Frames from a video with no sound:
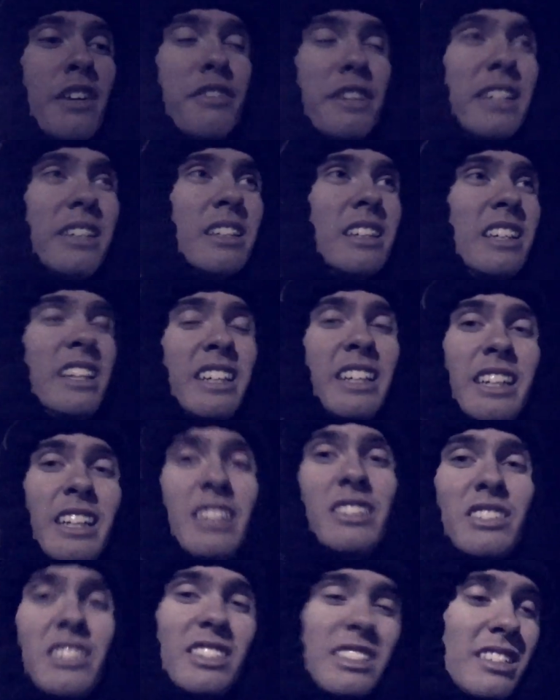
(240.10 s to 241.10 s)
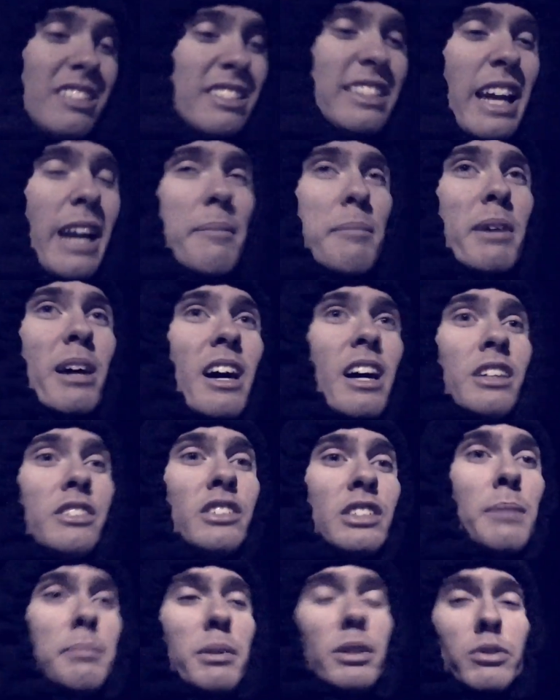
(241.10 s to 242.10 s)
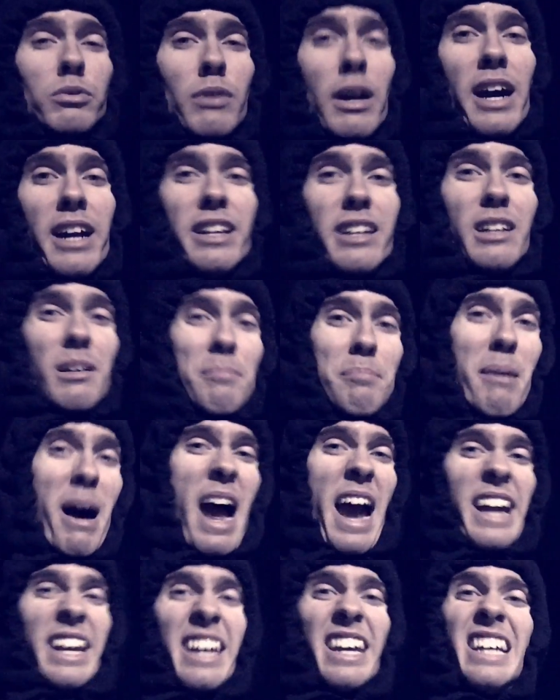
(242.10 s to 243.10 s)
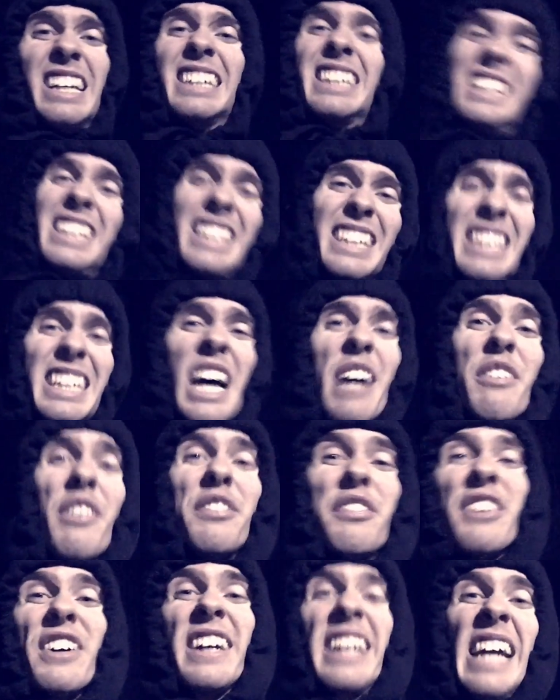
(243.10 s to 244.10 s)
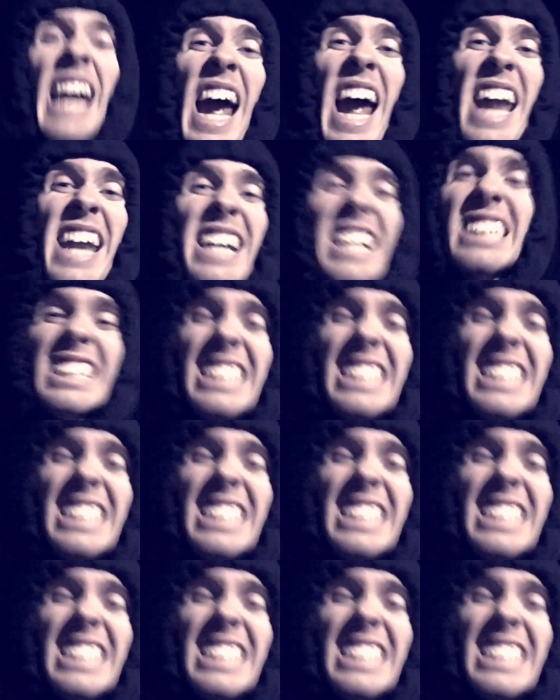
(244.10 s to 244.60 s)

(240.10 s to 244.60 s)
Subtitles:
of it, it's the same concept as riding a bike. You never forget.